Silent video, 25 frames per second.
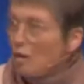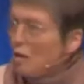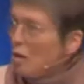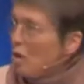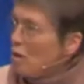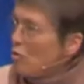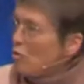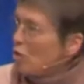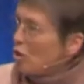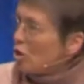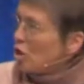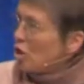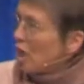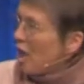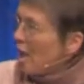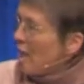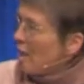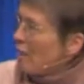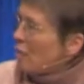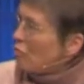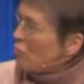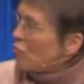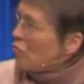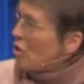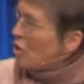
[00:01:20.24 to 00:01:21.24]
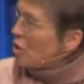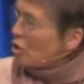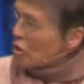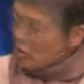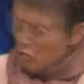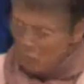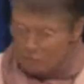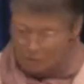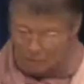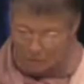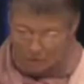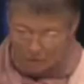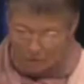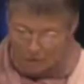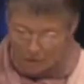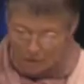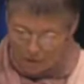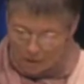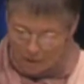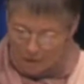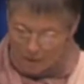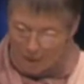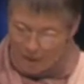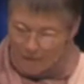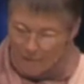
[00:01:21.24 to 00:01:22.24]
No shared ritual
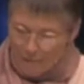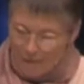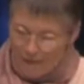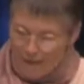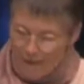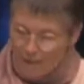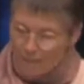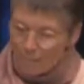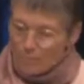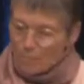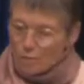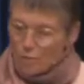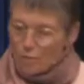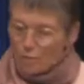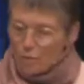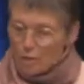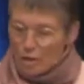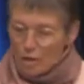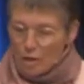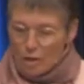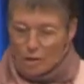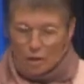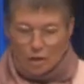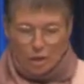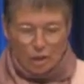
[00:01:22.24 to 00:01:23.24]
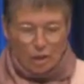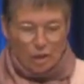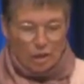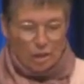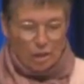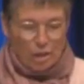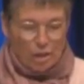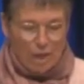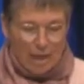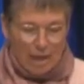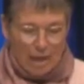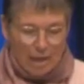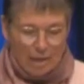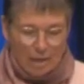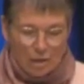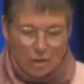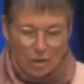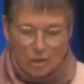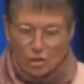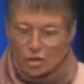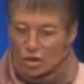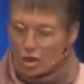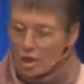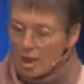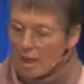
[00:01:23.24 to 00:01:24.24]
available to contain
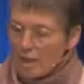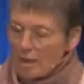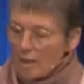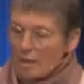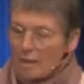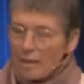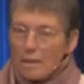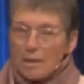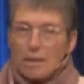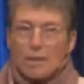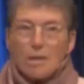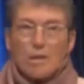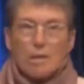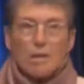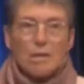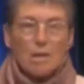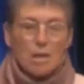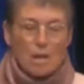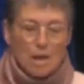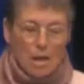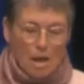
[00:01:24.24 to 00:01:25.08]
and channel it.